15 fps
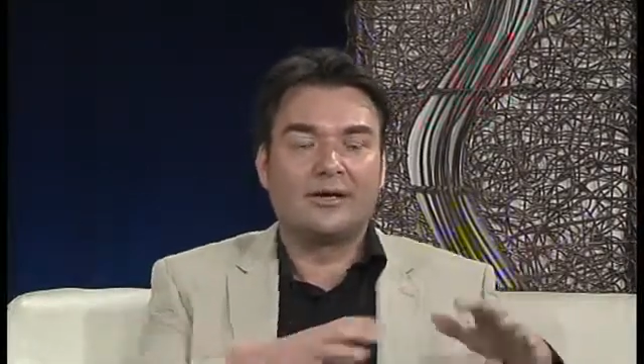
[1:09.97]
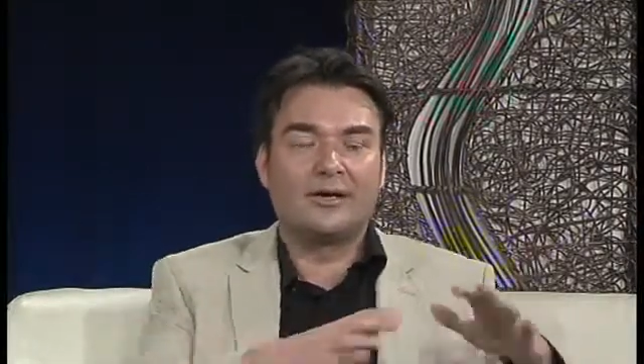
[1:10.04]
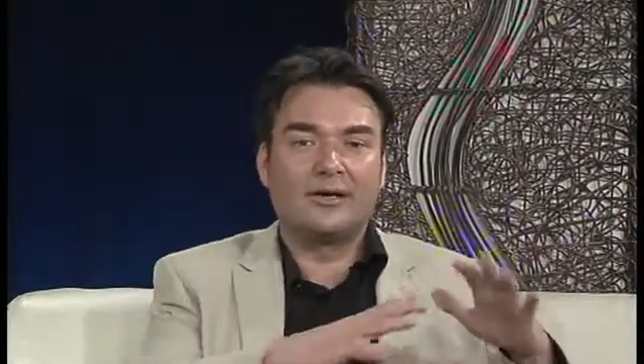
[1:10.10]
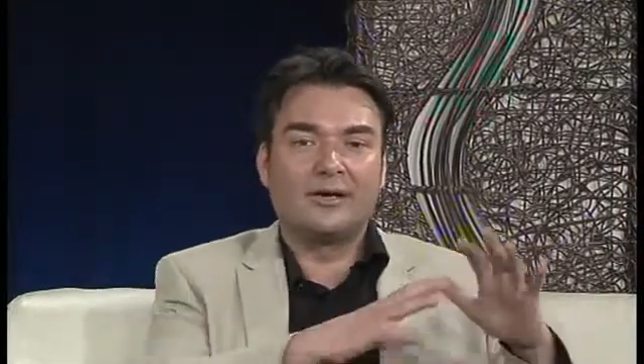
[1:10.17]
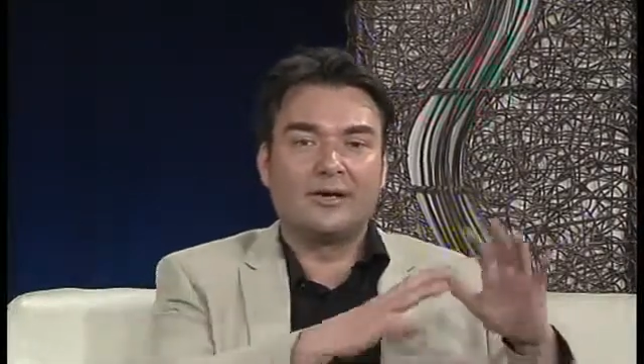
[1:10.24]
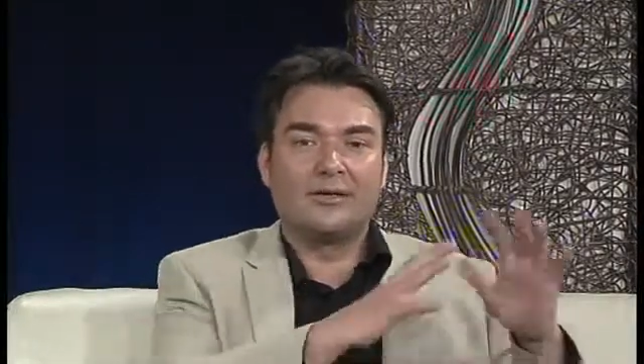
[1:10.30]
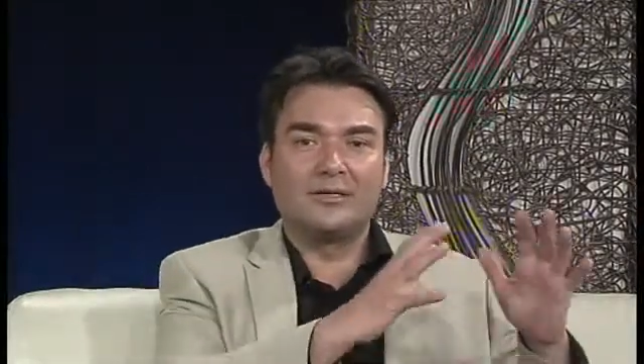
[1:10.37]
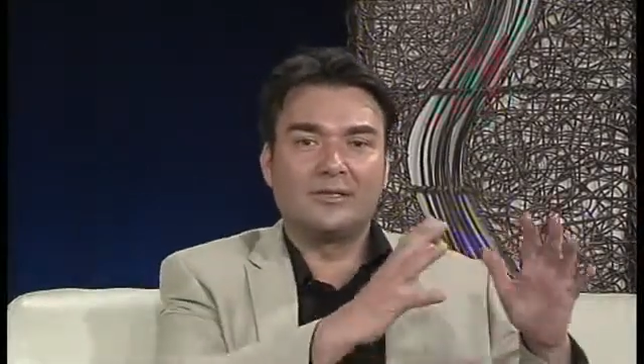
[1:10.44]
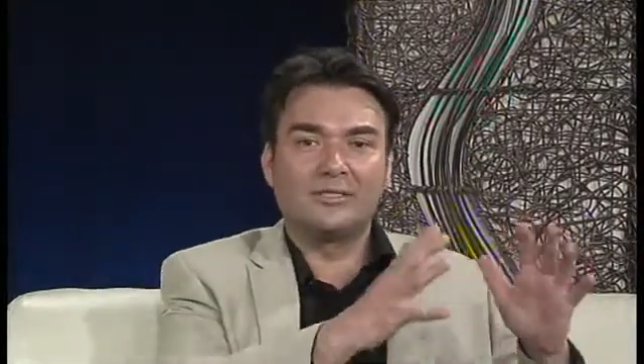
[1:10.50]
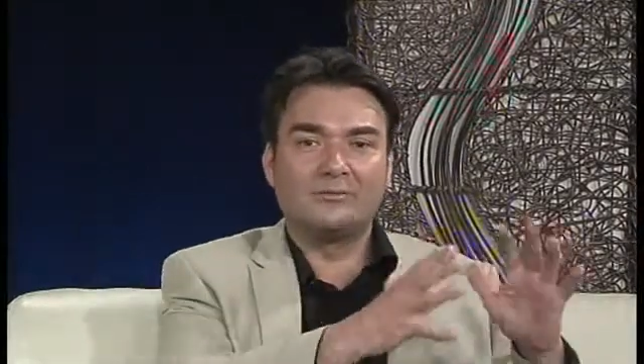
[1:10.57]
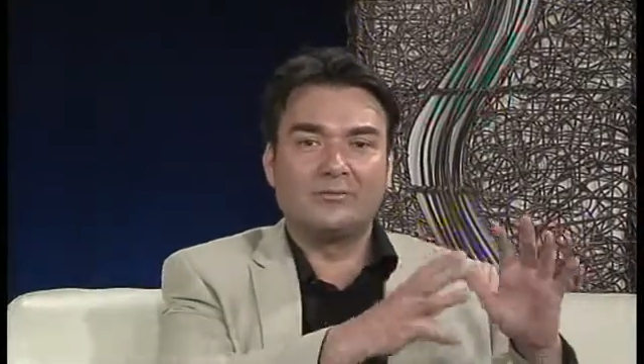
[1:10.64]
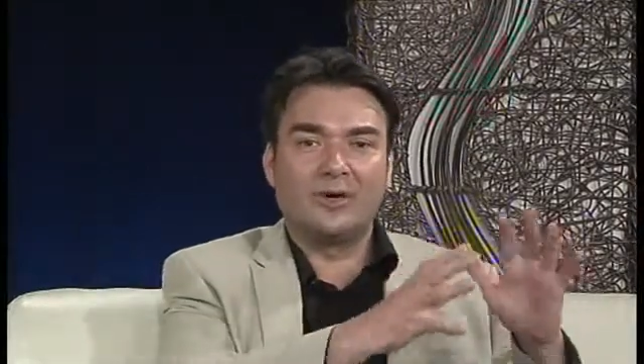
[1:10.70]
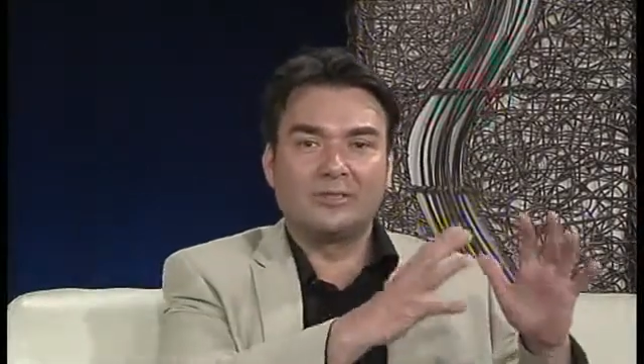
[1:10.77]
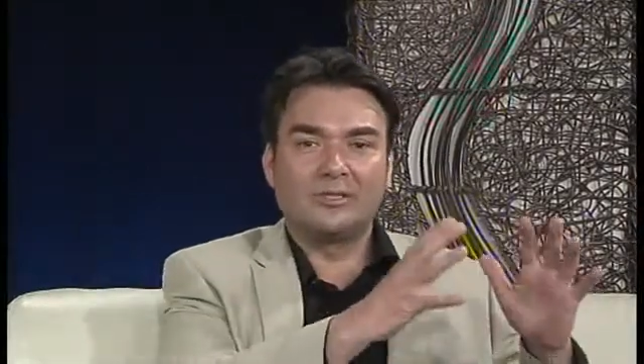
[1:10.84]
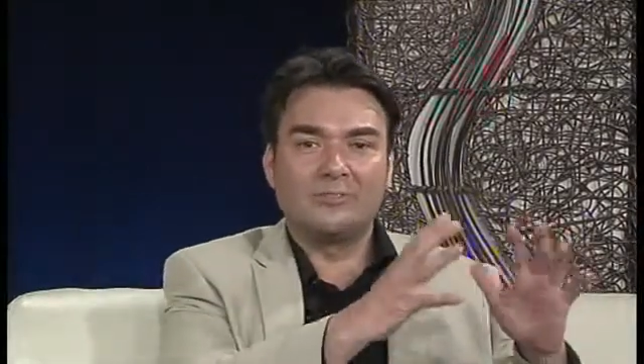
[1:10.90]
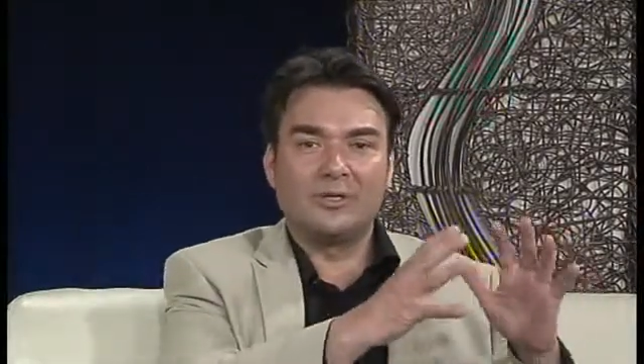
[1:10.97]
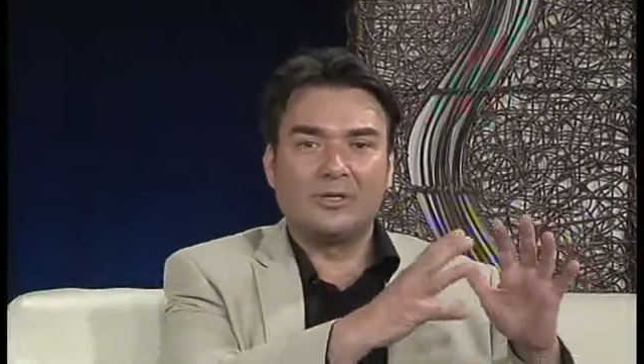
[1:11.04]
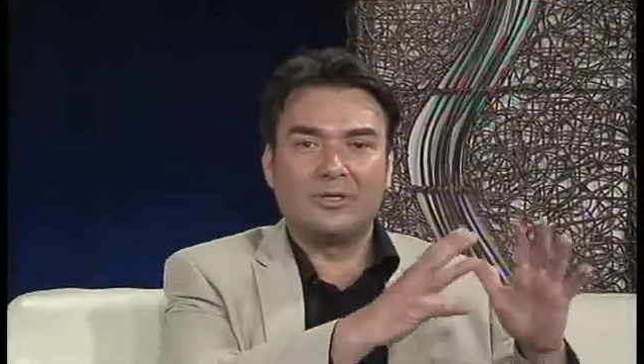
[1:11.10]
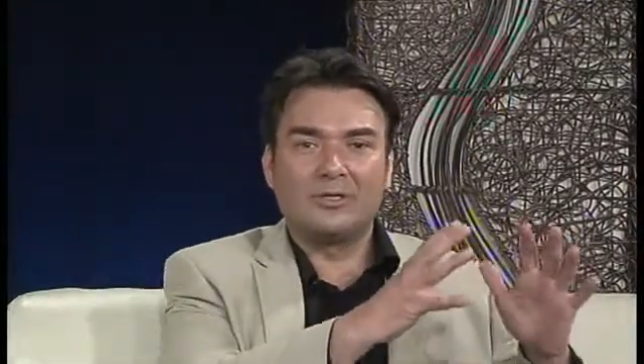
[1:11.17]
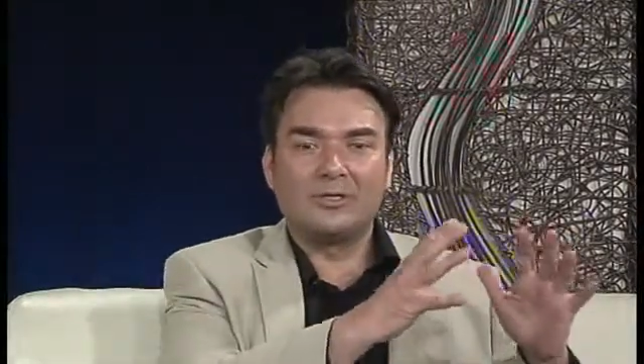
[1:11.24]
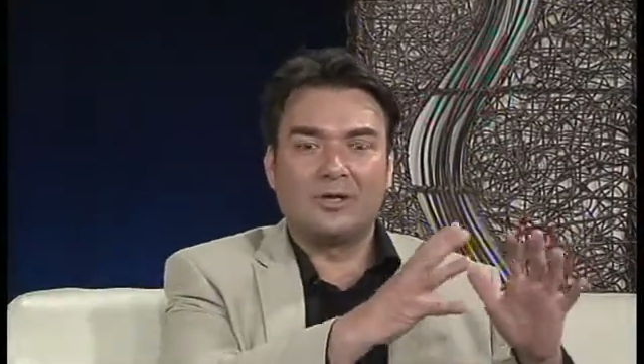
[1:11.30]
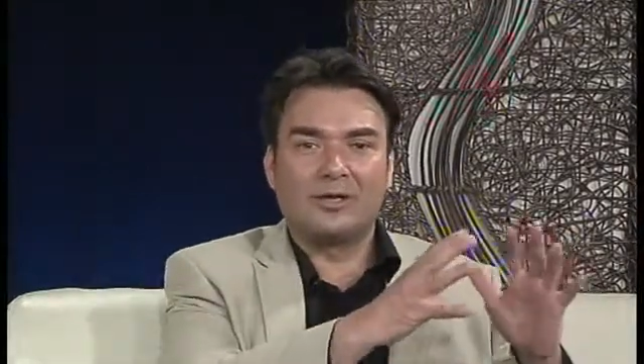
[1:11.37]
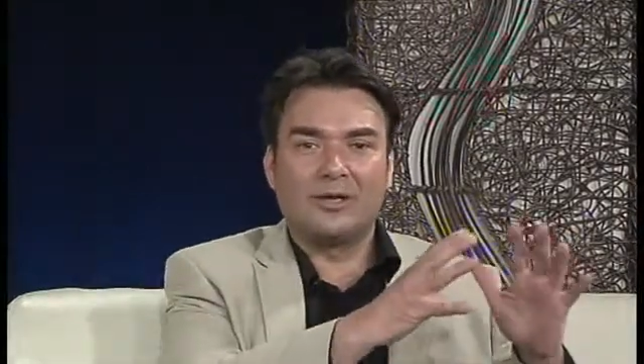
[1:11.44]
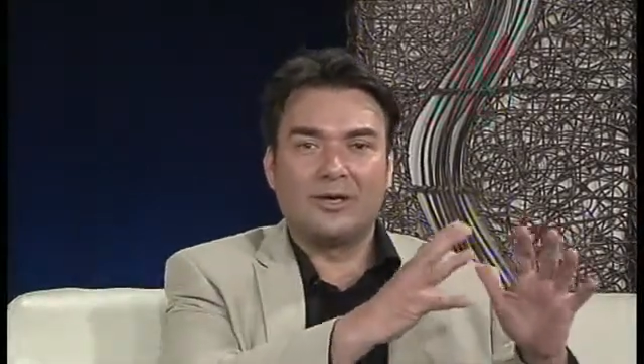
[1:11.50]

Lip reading: this multi-million-dollar